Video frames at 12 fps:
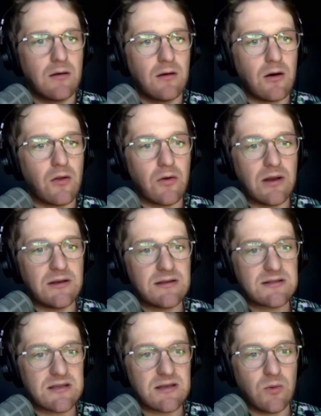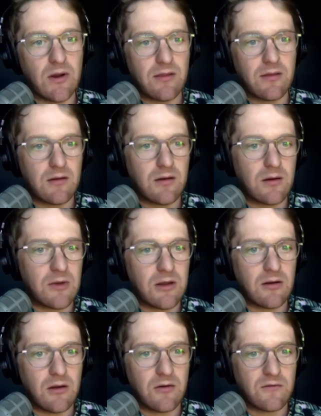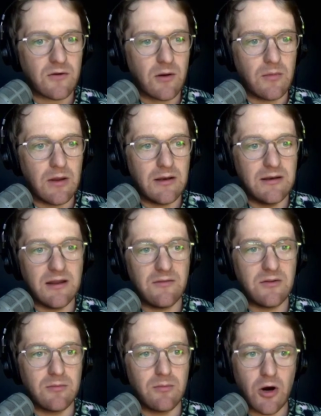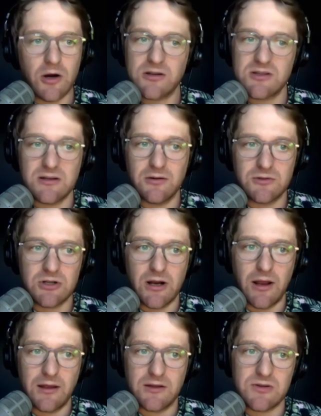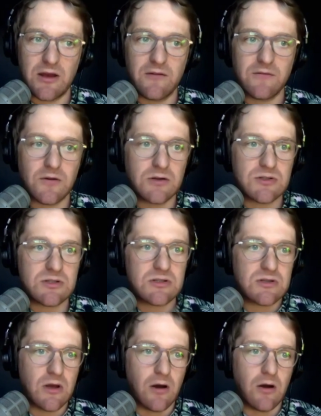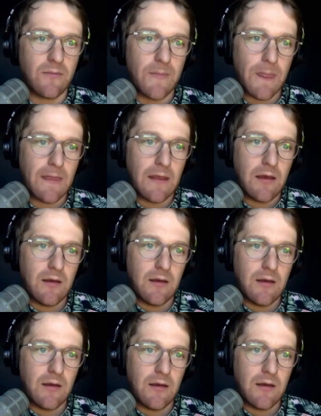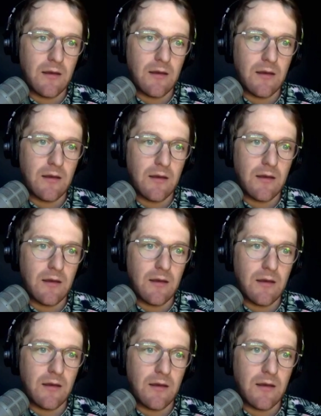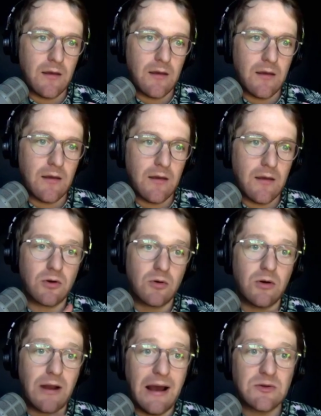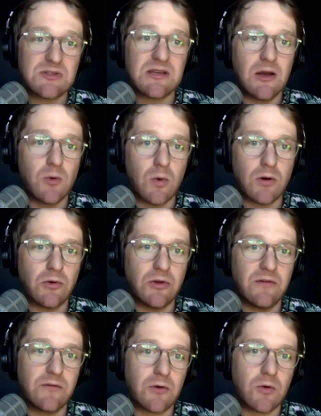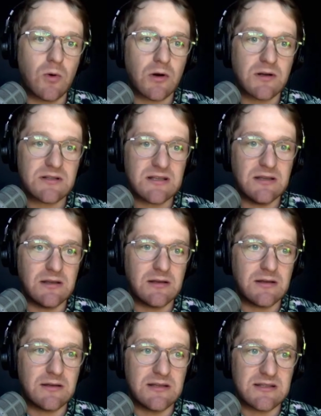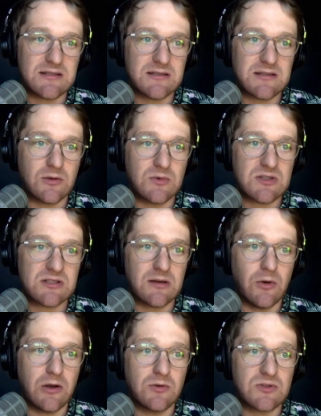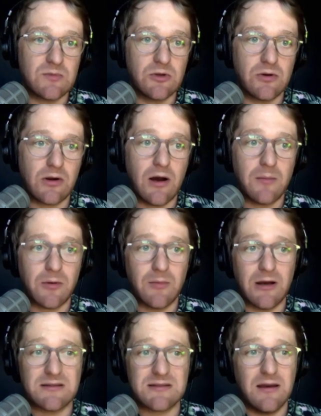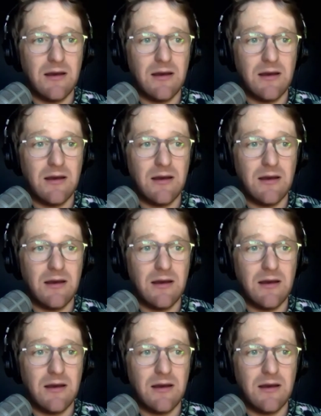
Although I did see one thing come in from David Marks, and I'll try to answer that first. So how can one help others in the quote unquote outside world if they're quarantined, distancing with someone who's immunocompromised?